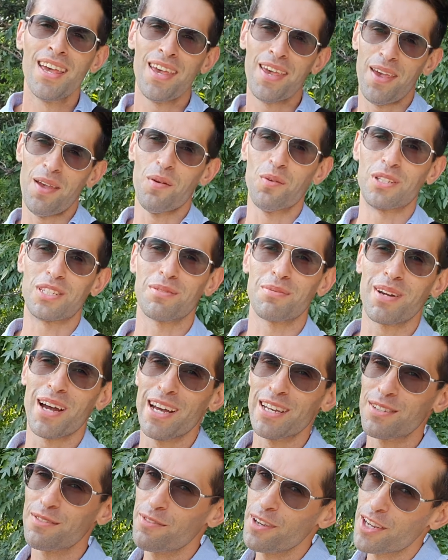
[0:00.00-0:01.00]
Hey, what's up
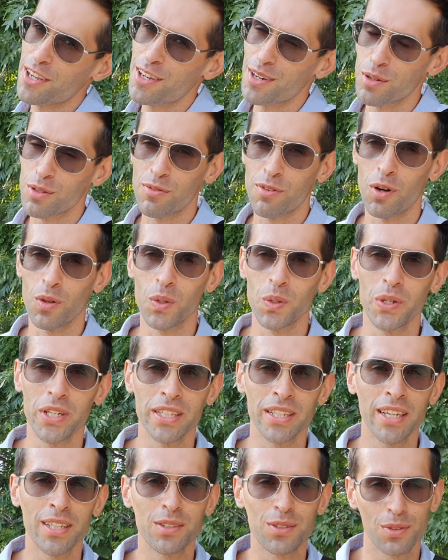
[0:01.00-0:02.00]
guys, Vic here at
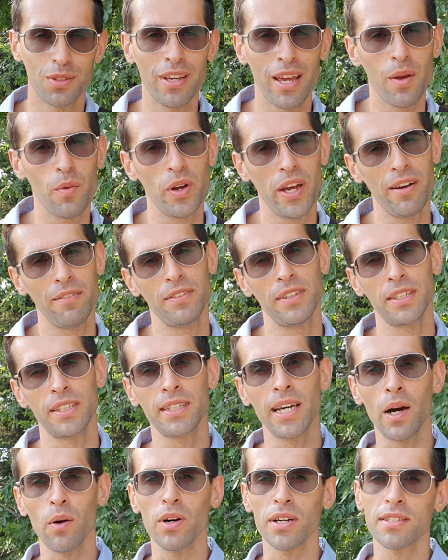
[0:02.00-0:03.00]
PhoneArena, and today we have the
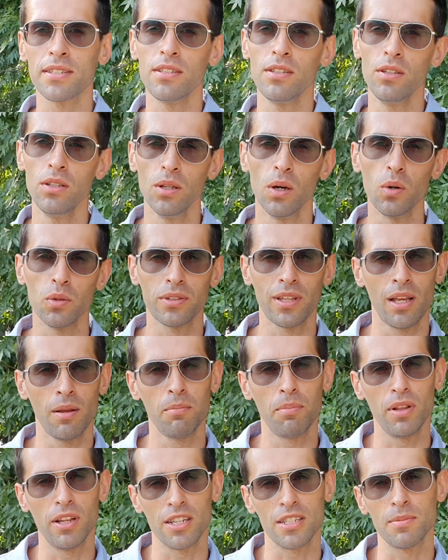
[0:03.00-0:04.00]
Galaxy Note
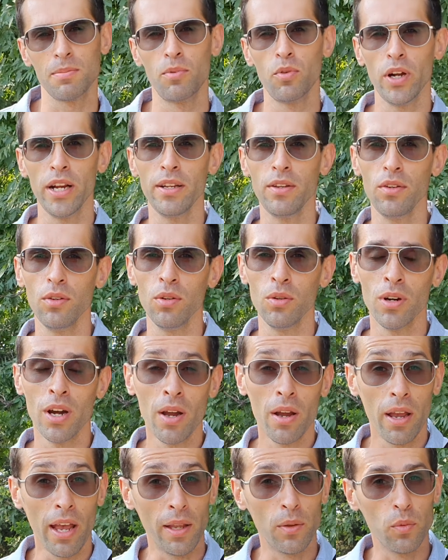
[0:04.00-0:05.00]
10 Plus brand new,
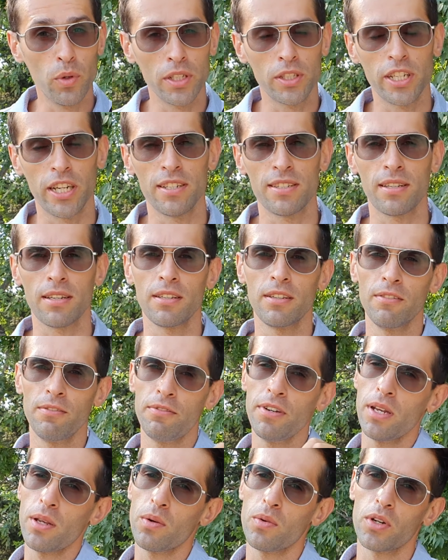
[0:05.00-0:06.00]
and we're testing the
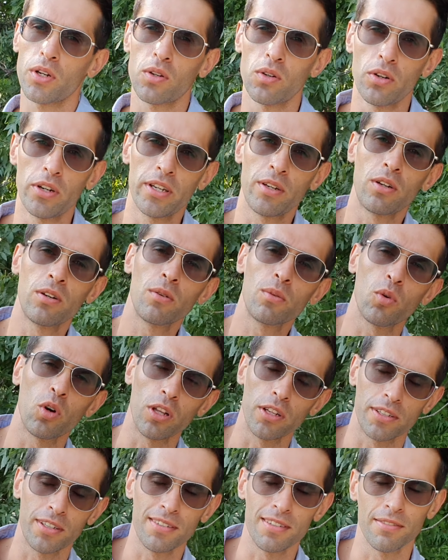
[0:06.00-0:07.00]
video recording
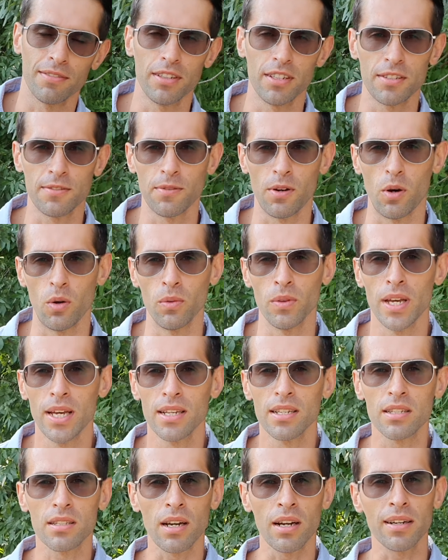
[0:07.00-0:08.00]
qualities of this phone,
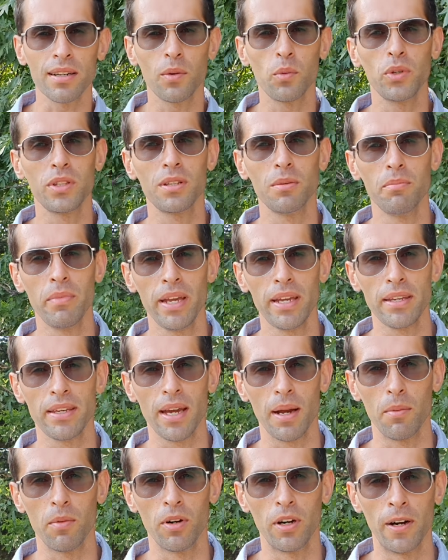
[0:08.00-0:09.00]
starting with the main
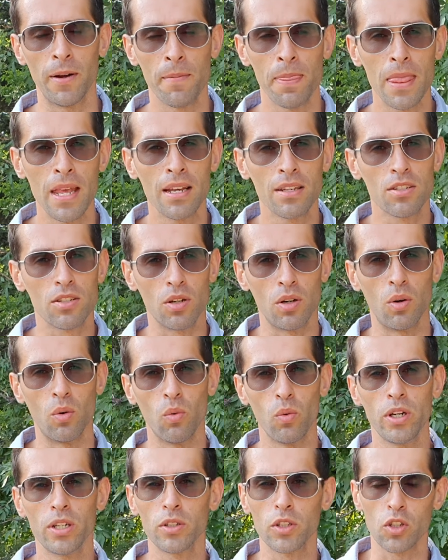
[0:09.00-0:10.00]
camera. So
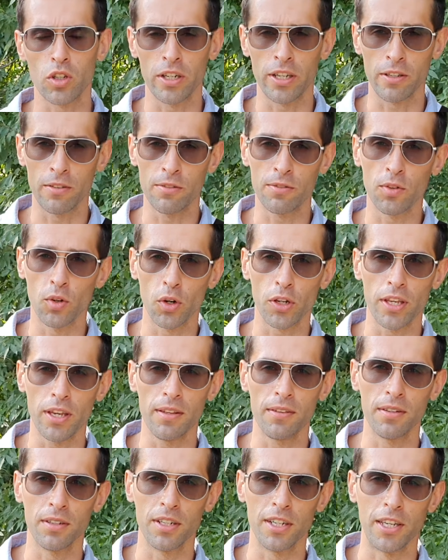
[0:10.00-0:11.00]
we're recording in
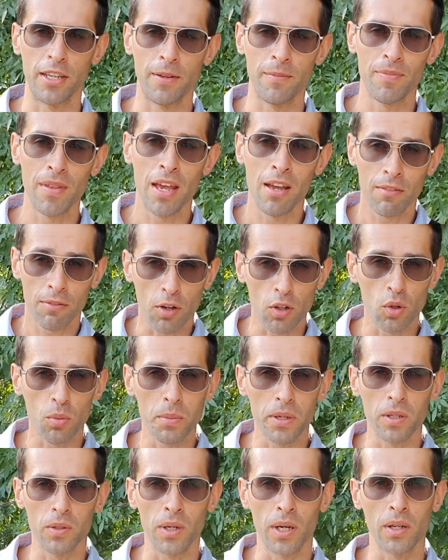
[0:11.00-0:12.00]
4K 30. Follow
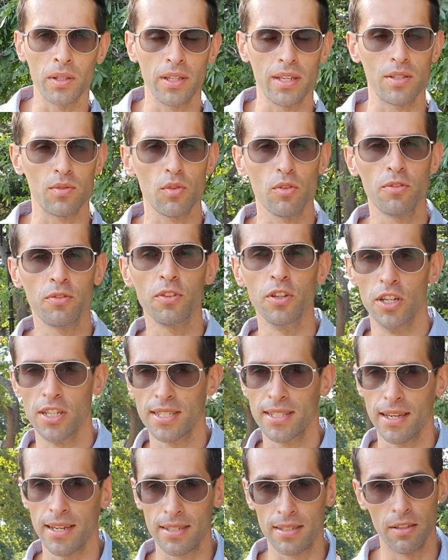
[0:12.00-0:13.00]
me around as we
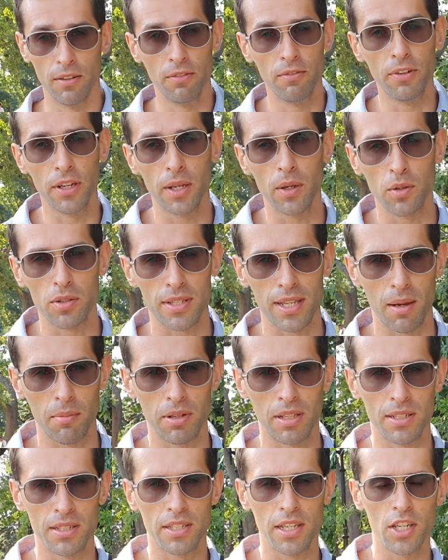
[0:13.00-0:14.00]
first test the video
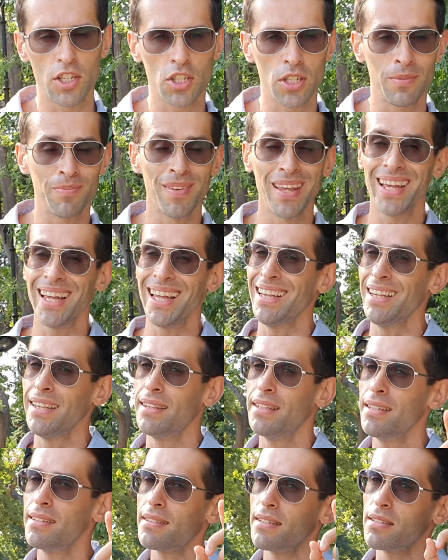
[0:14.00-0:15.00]
stabilization.
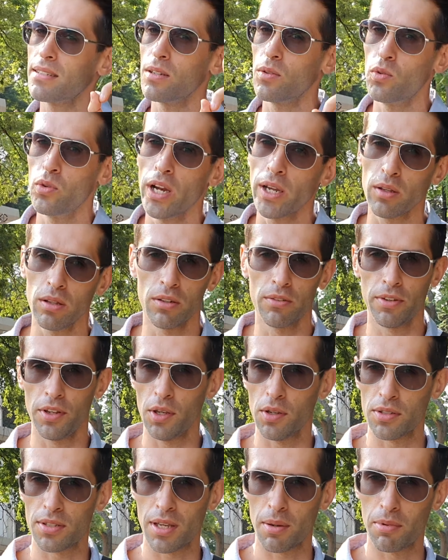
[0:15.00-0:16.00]
This is the regular
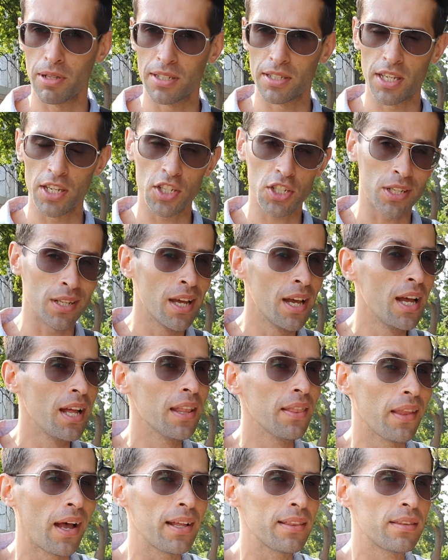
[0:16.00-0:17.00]
video stabilization,
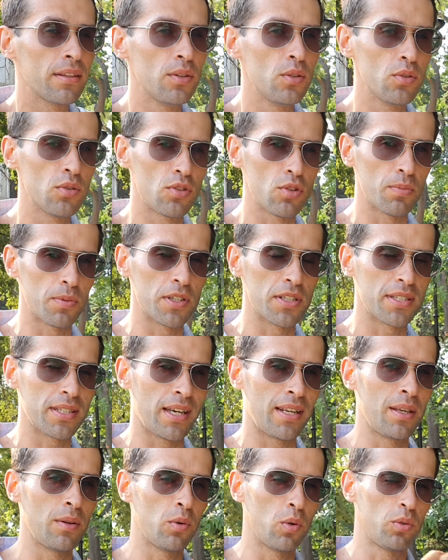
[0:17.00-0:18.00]
not the new Super
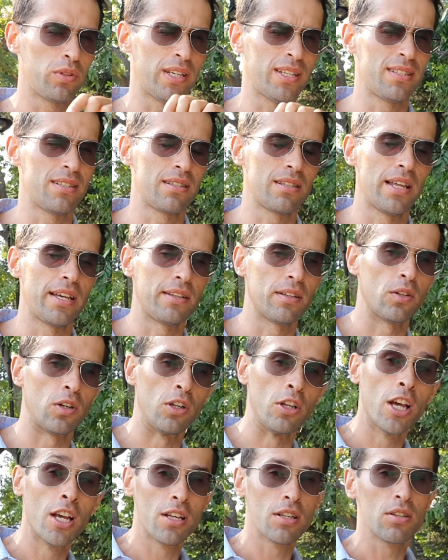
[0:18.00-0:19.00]
Steady. We'll test this later
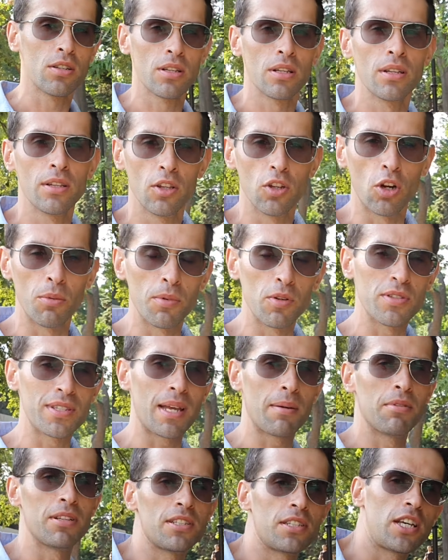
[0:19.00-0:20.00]
on. Normal
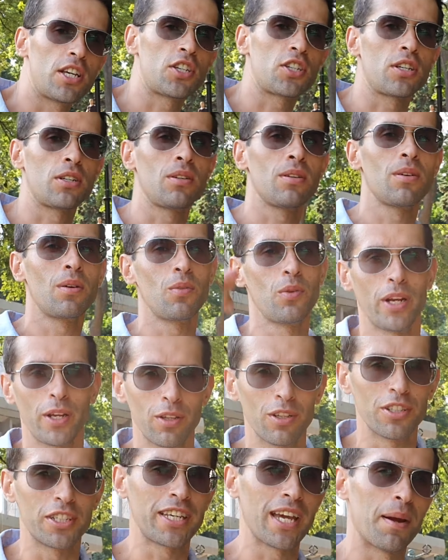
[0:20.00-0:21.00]
stabilization,
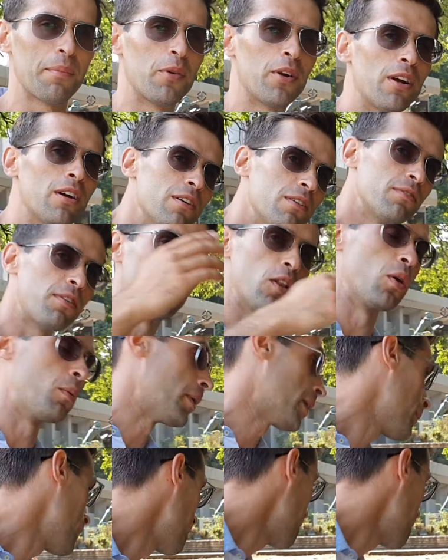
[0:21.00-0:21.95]
regular camera, follow me.